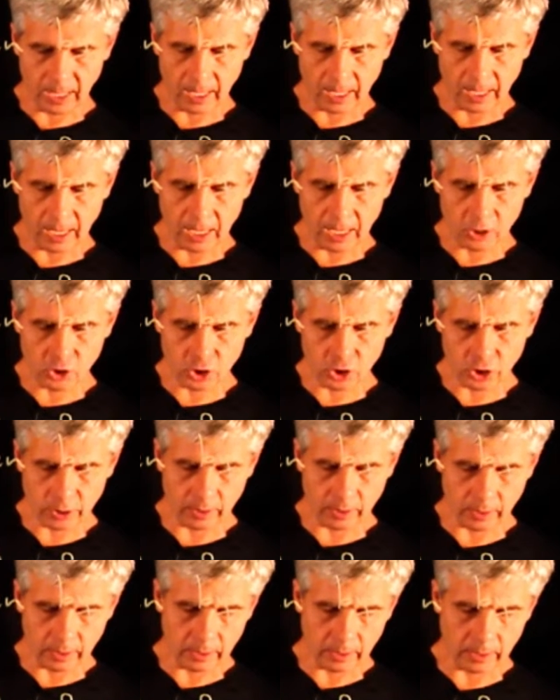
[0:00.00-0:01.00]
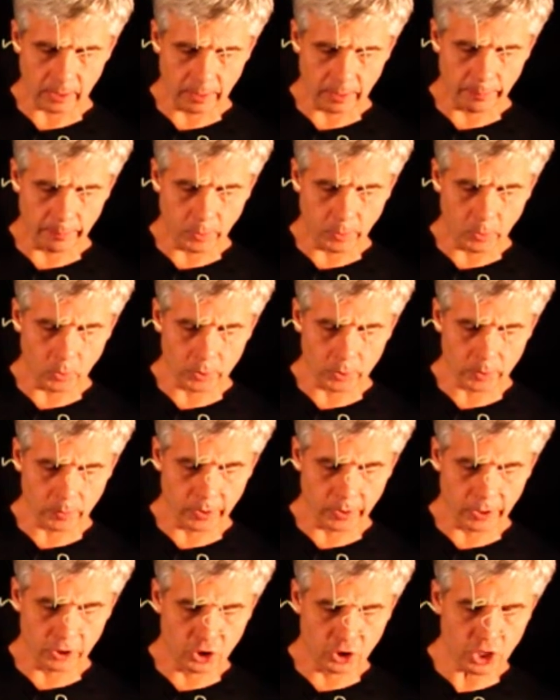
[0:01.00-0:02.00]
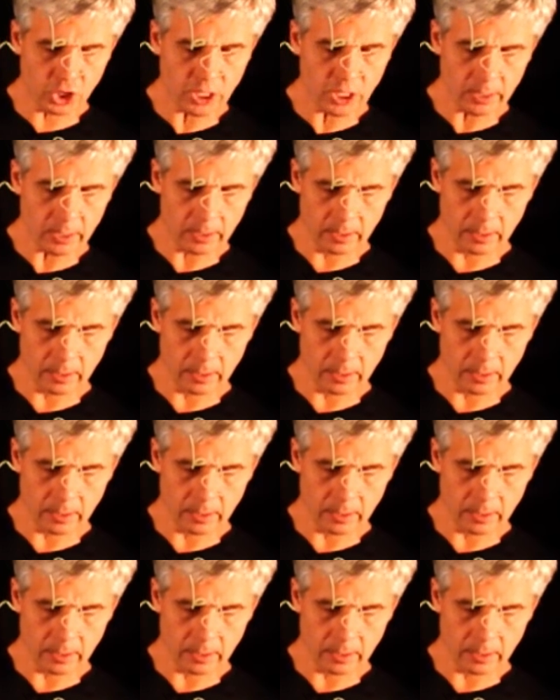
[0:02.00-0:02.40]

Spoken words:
H composed with G